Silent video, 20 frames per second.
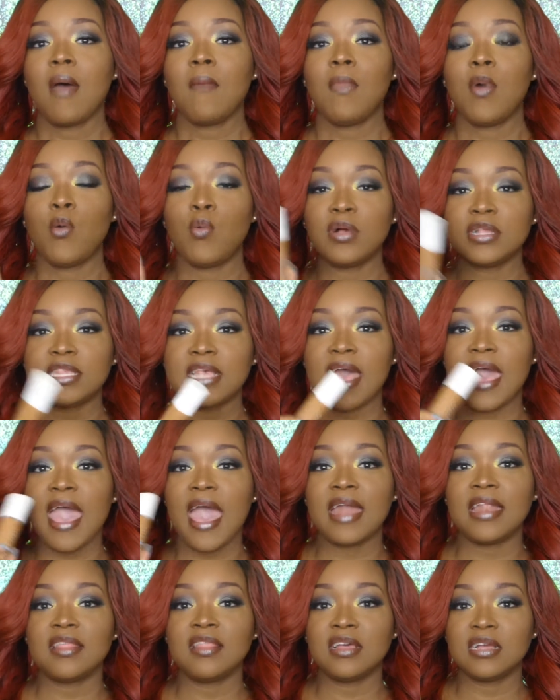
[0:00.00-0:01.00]
But once I
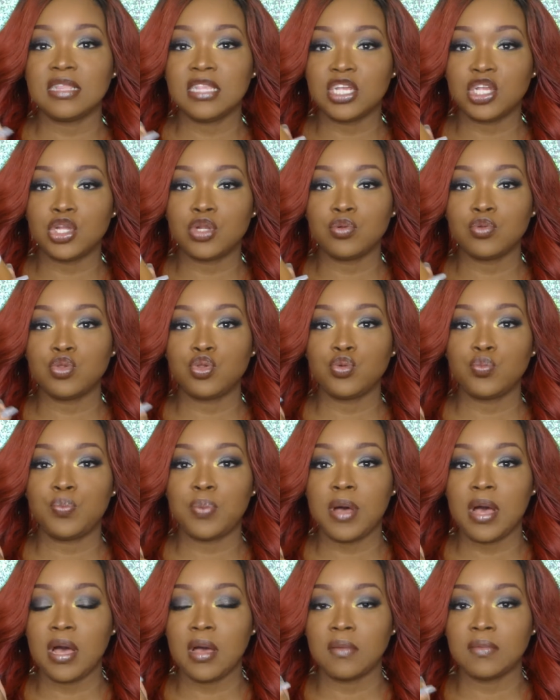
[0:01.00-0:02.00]
added the additional 2
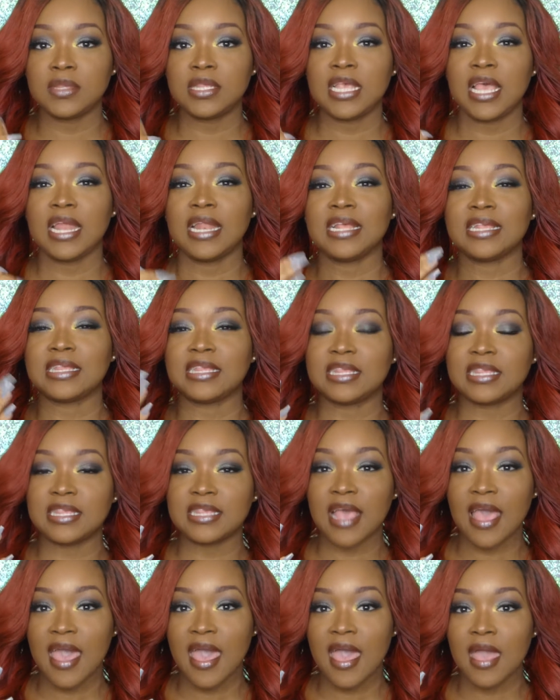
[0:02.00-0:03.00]
pumps and it
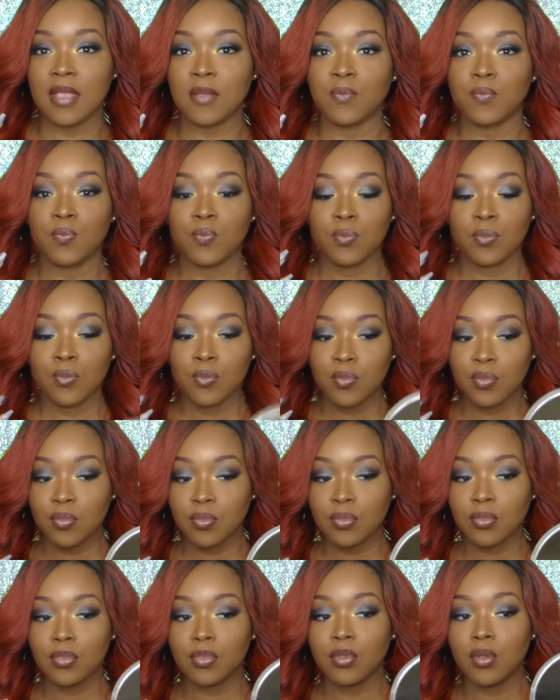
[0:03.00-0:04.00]
set,
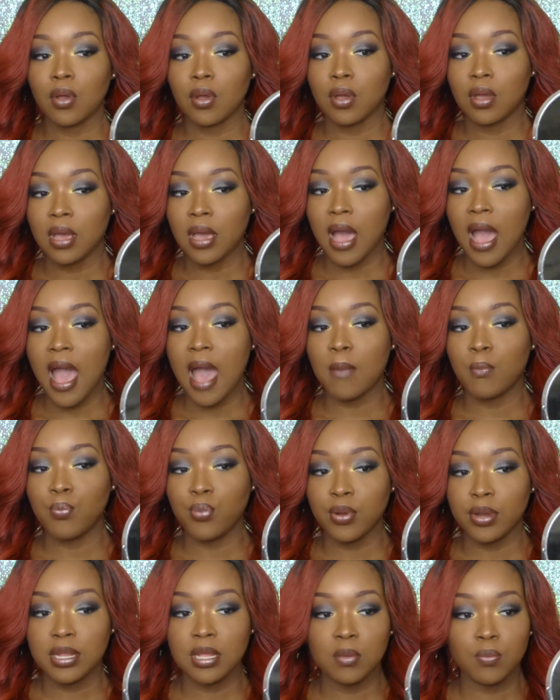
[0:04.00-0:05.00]
I'm
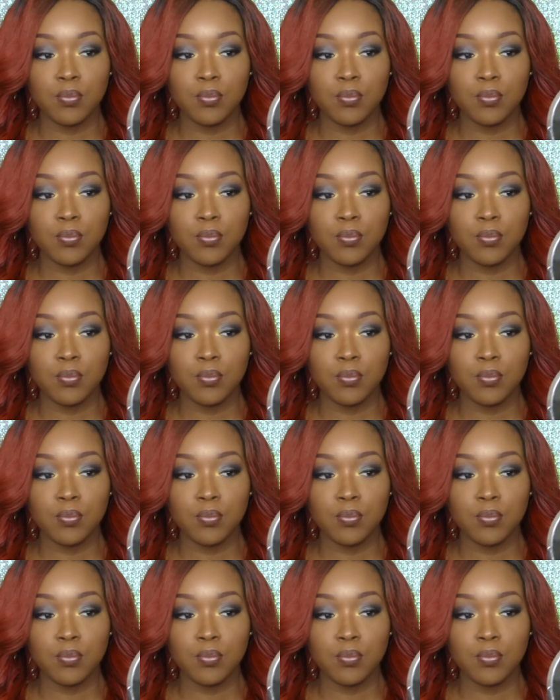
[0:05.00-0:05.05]
pretty